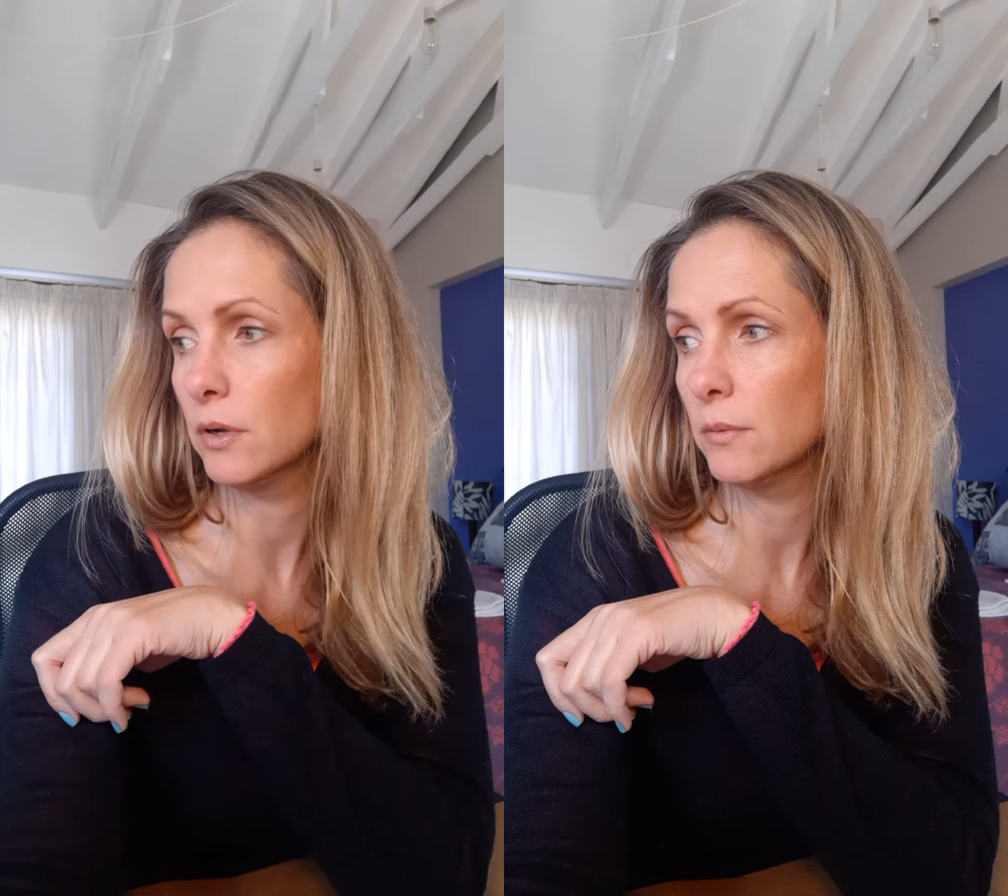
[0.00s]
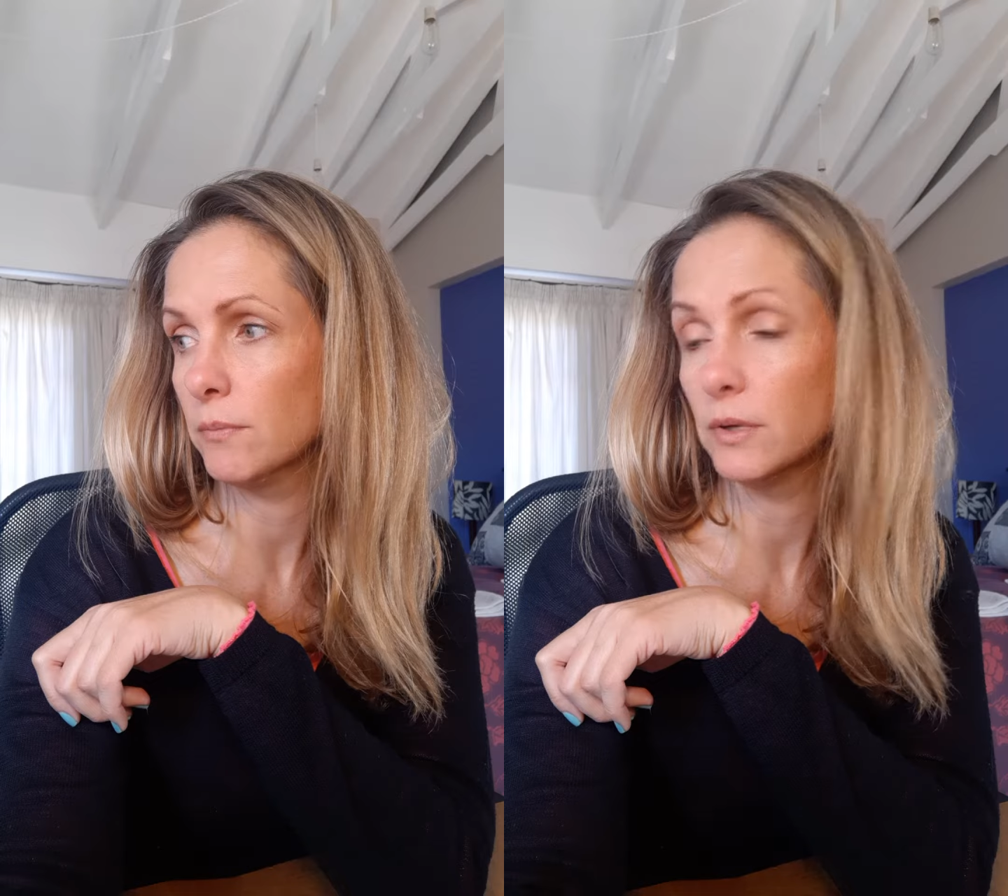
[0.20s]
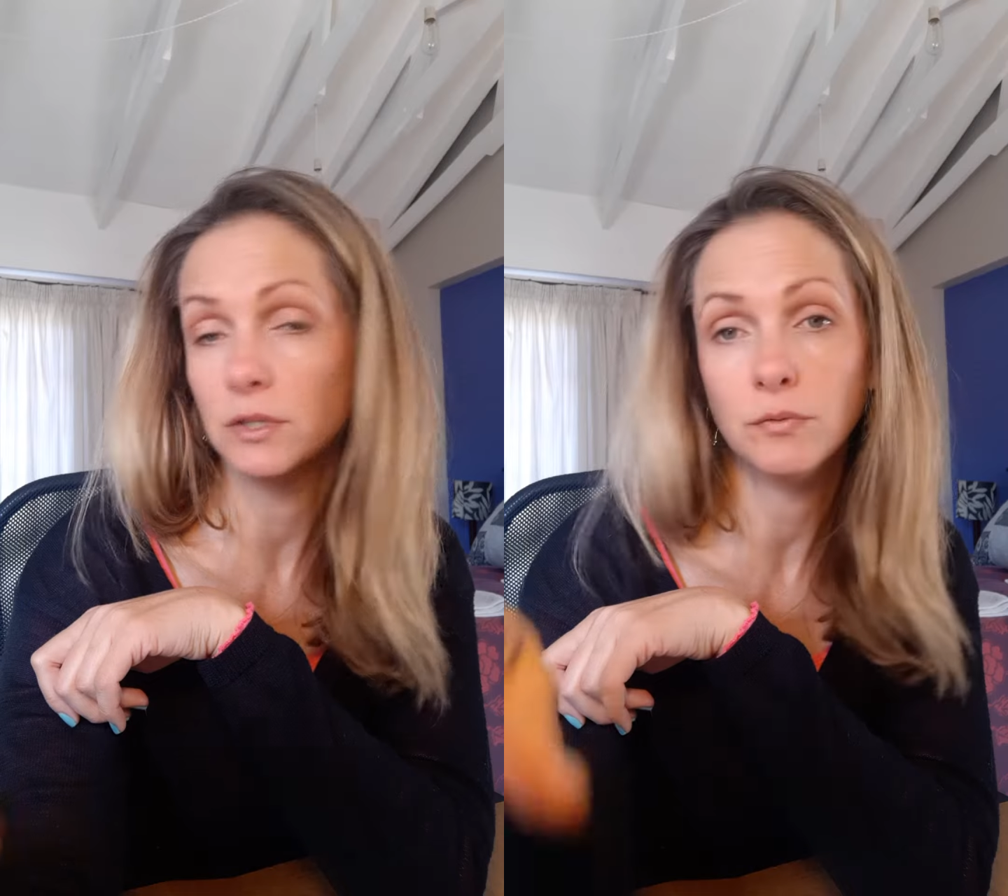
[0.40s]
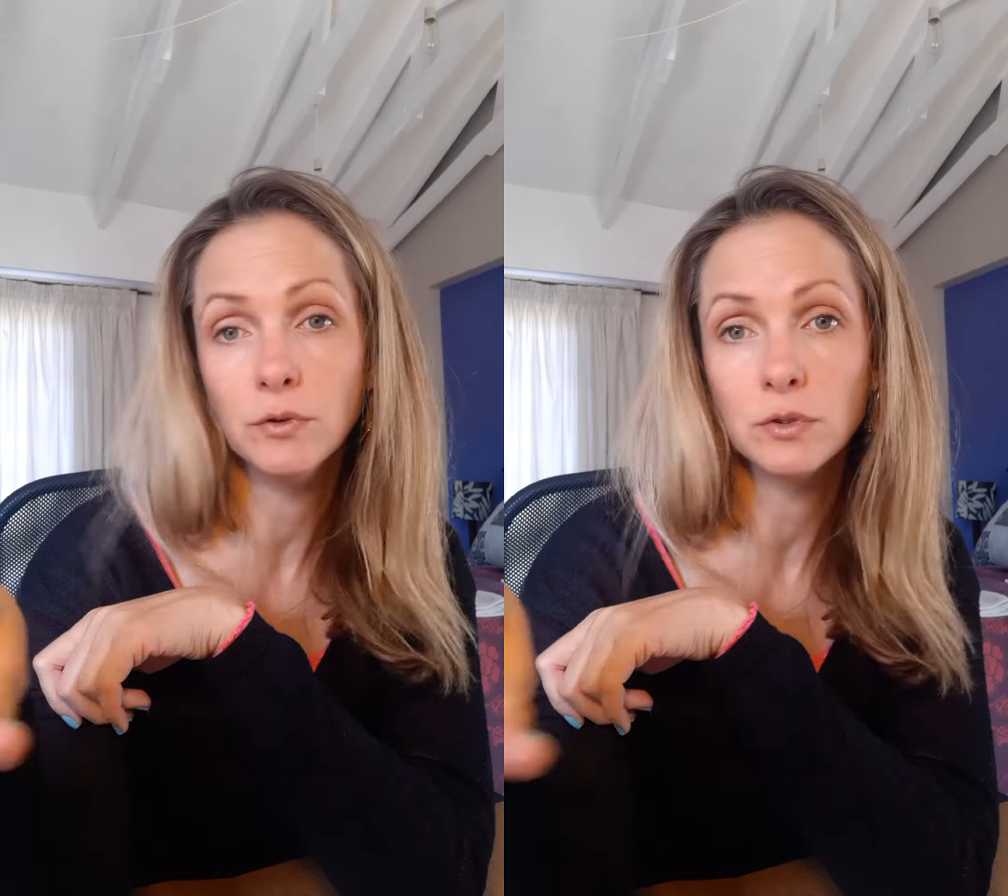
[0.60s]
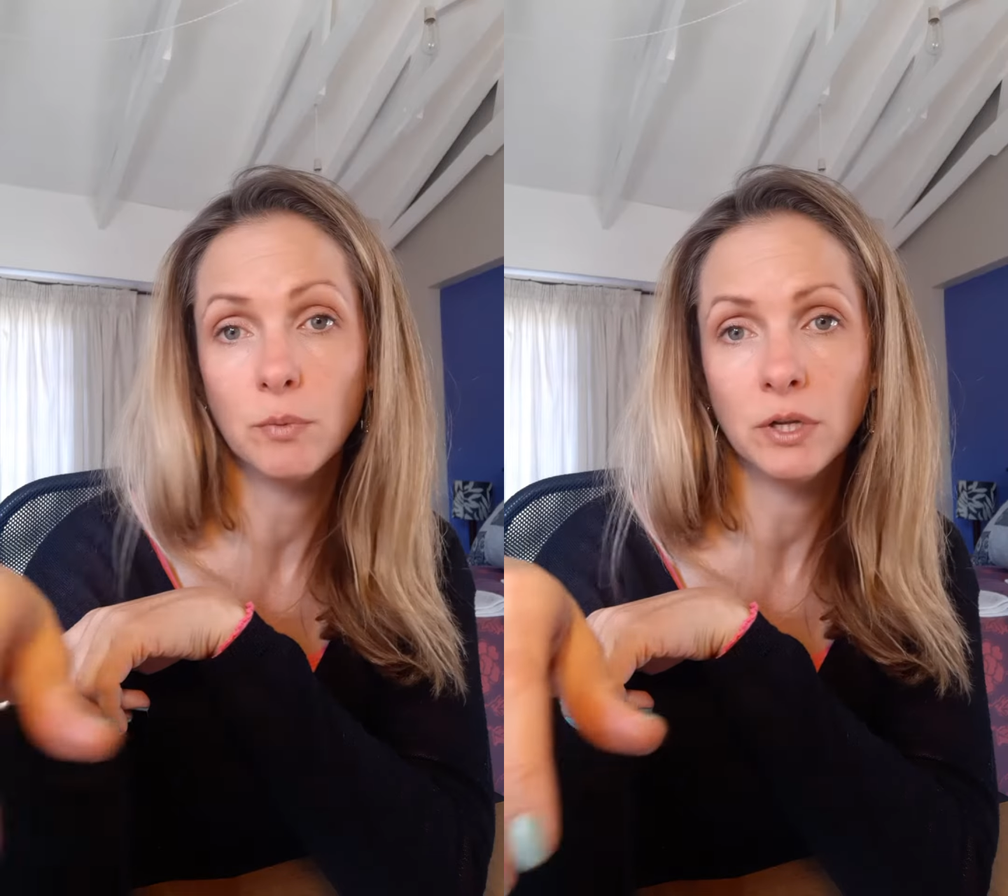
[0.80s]
a
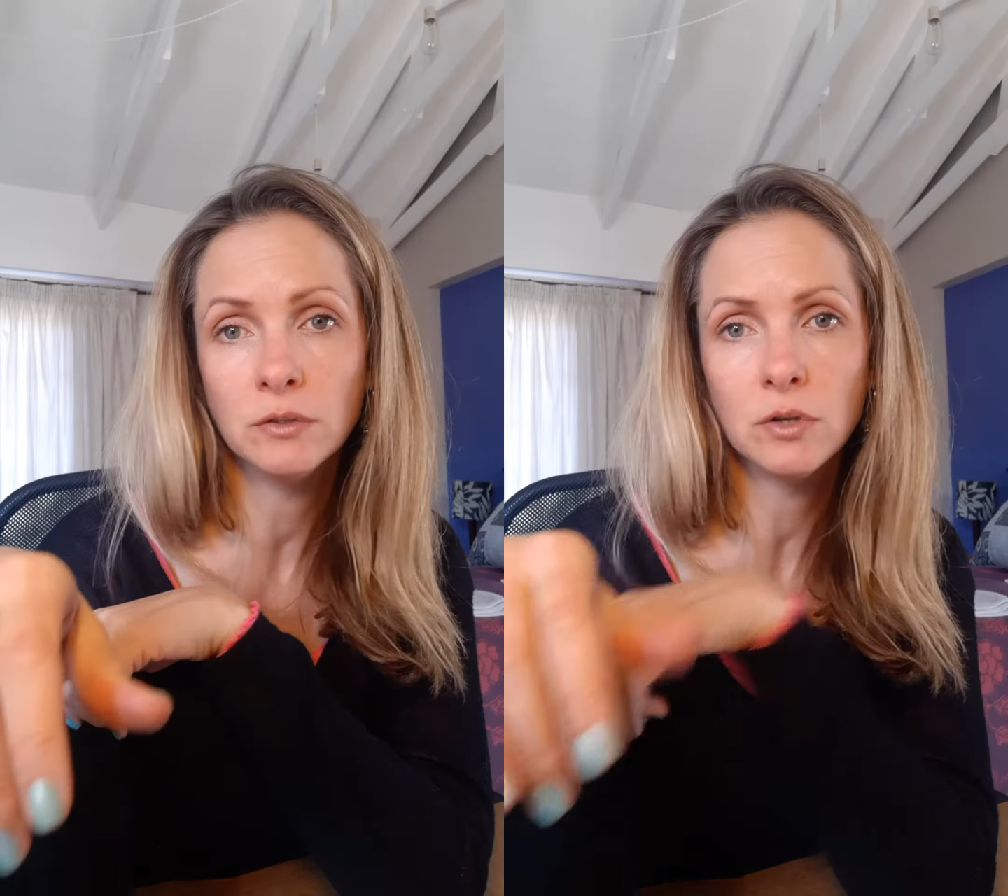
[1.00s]
diffuser blend.